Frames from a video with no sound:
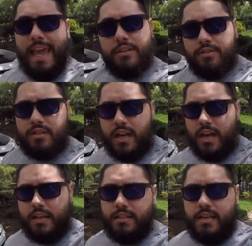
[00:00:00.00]

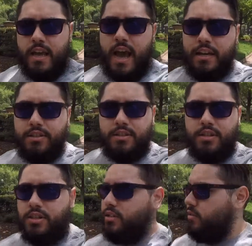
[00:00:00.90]
exercise. I just
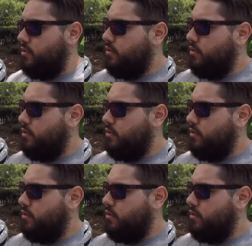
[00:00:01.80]
couldn't